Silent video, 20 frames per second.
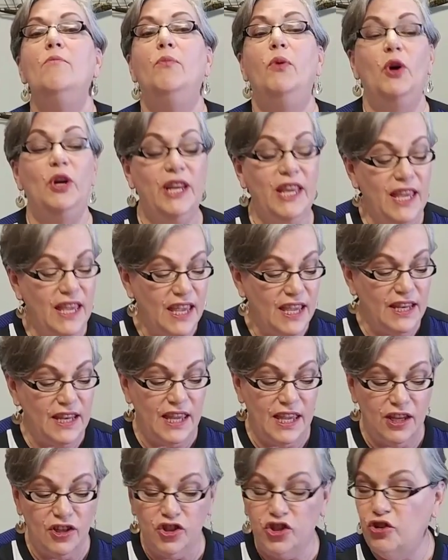putting
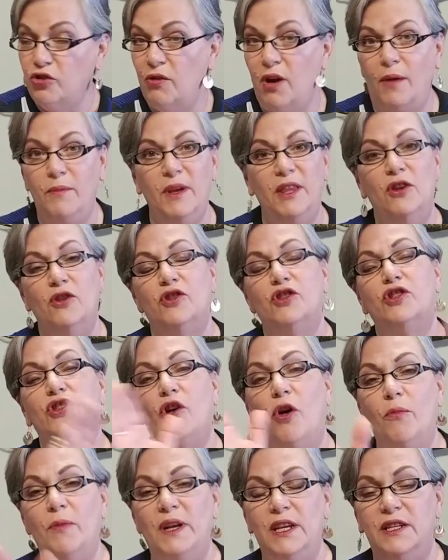it into, I mean, there's
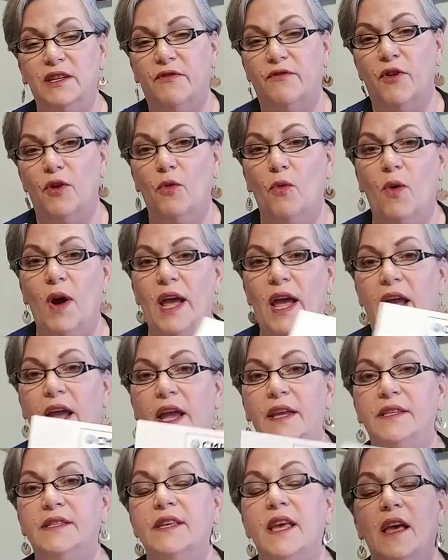so many different
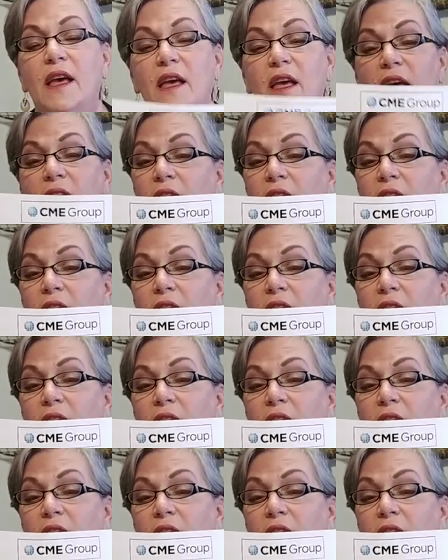ways,